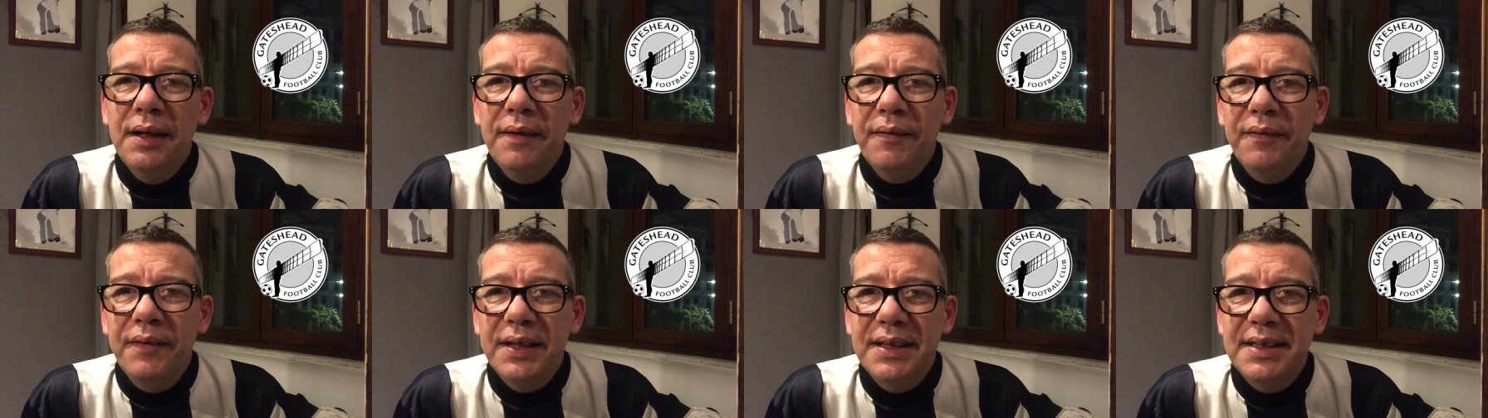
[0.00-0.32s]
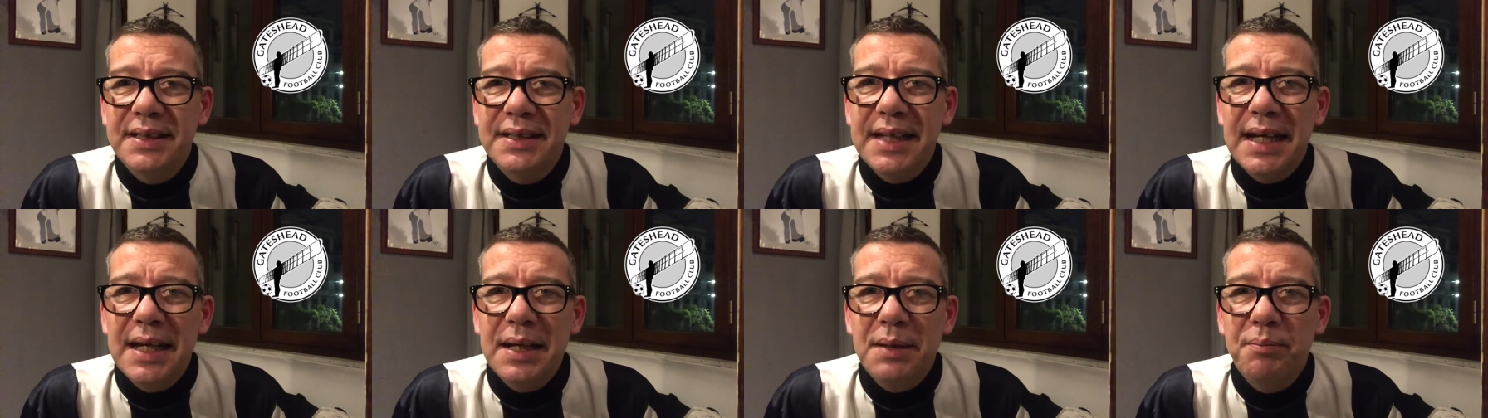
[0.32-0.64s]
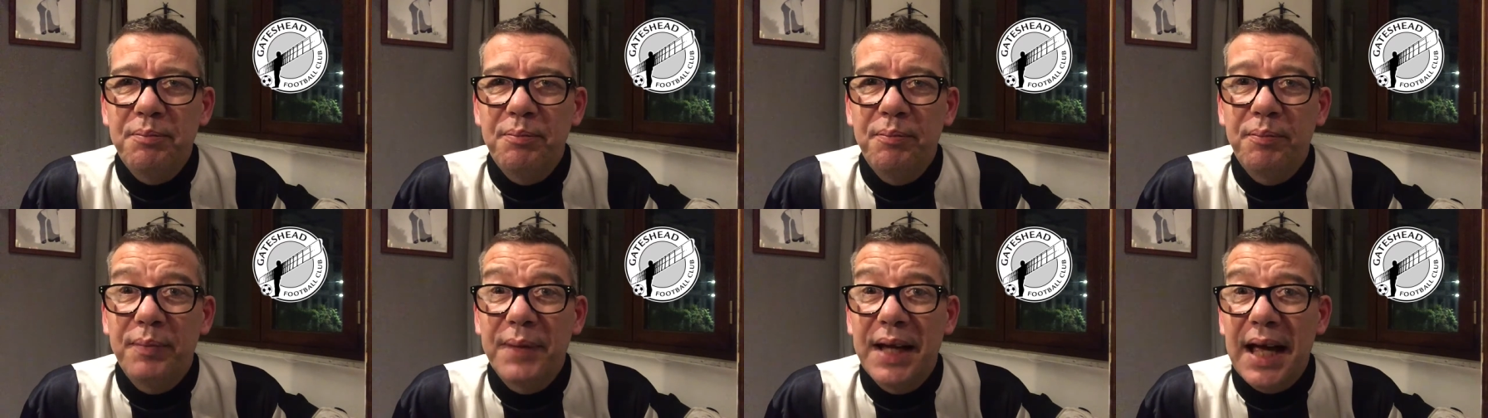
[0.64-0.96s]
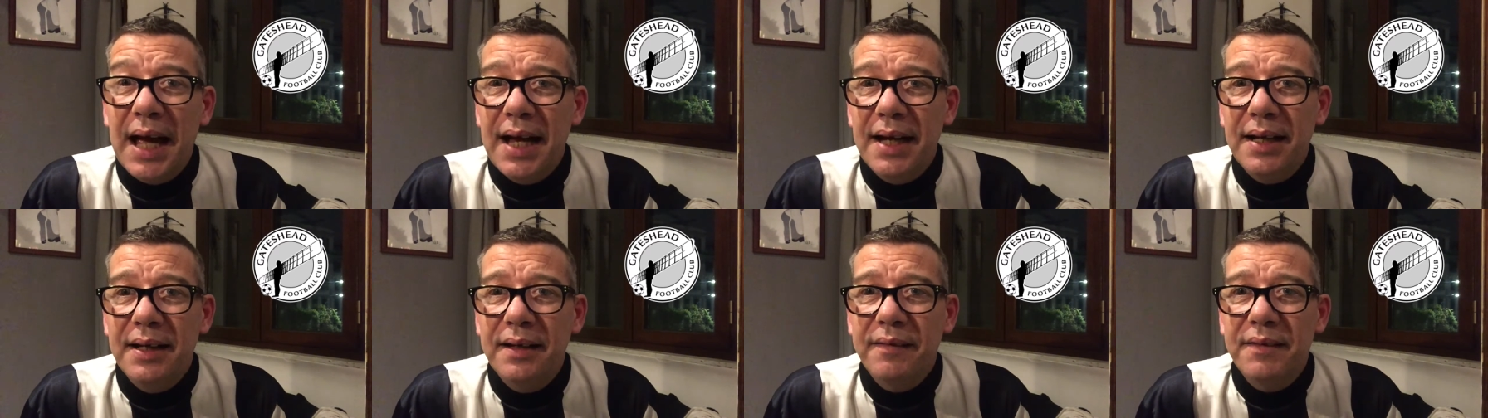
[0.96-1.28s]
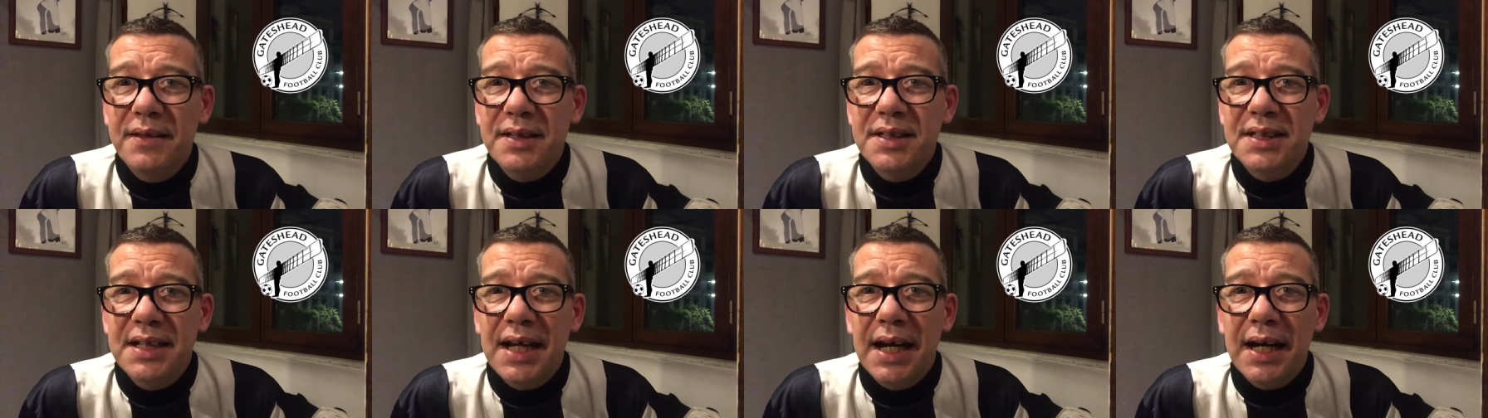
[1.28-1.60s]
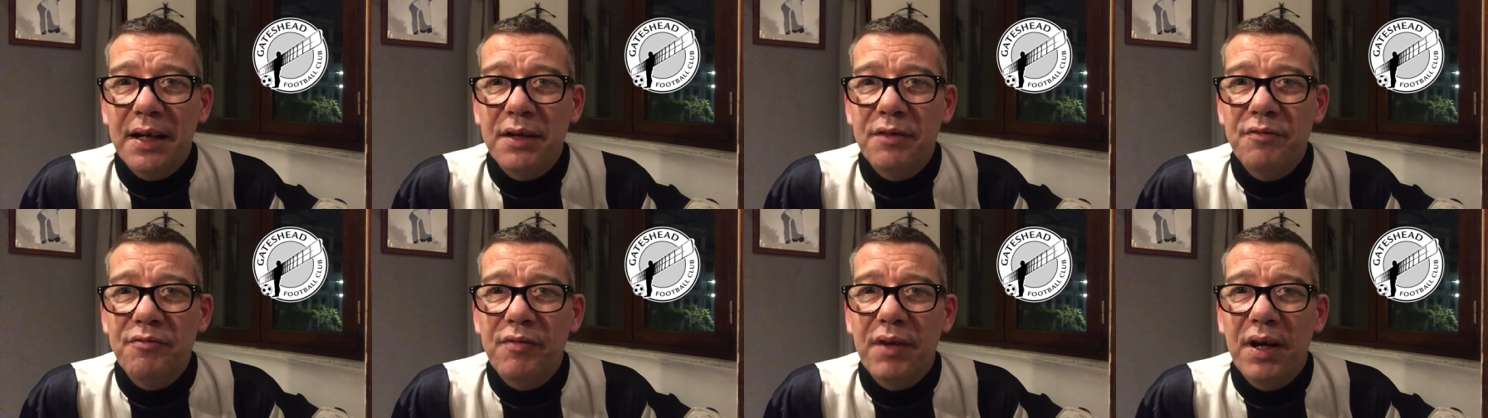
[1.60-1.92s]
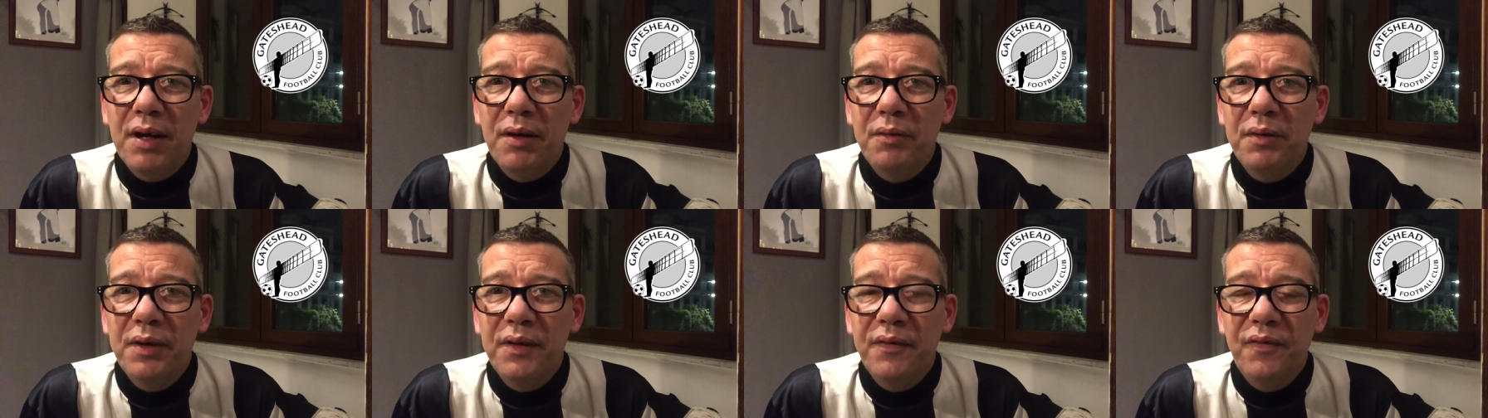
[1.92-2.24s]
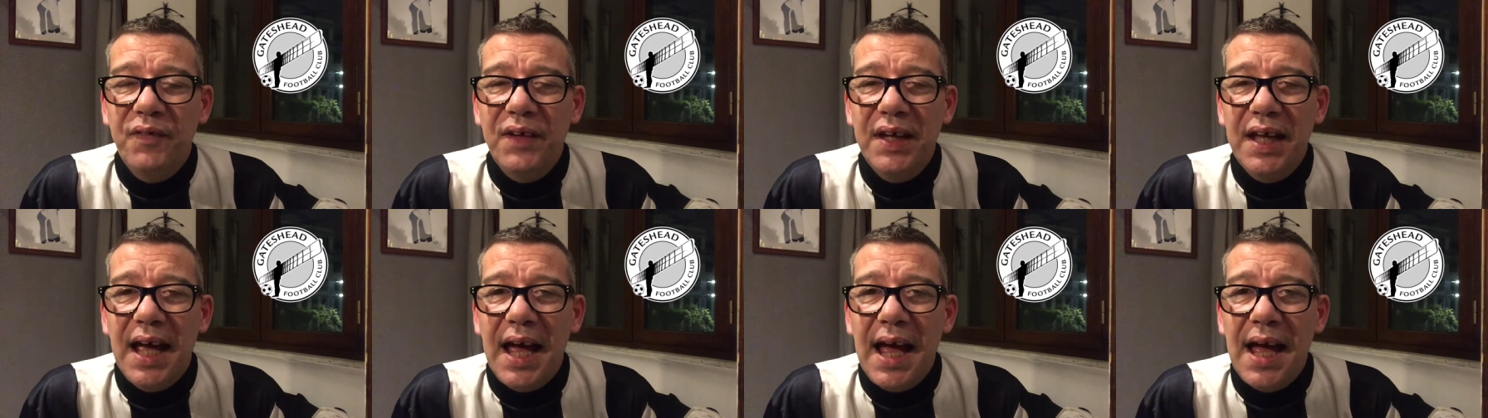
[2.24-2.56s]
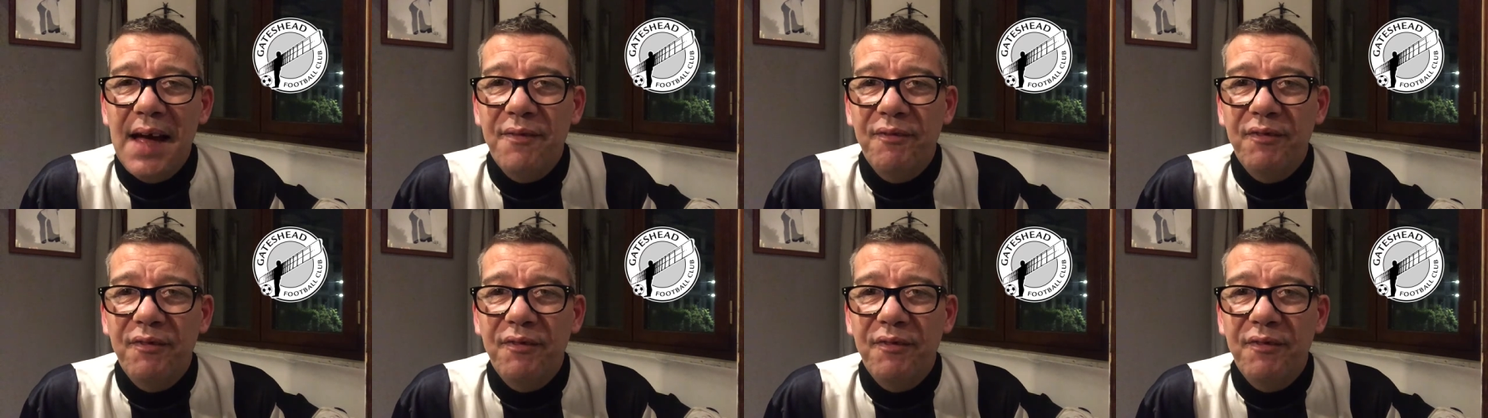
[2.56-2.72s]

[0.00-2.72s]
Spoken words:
They did get to the second round of the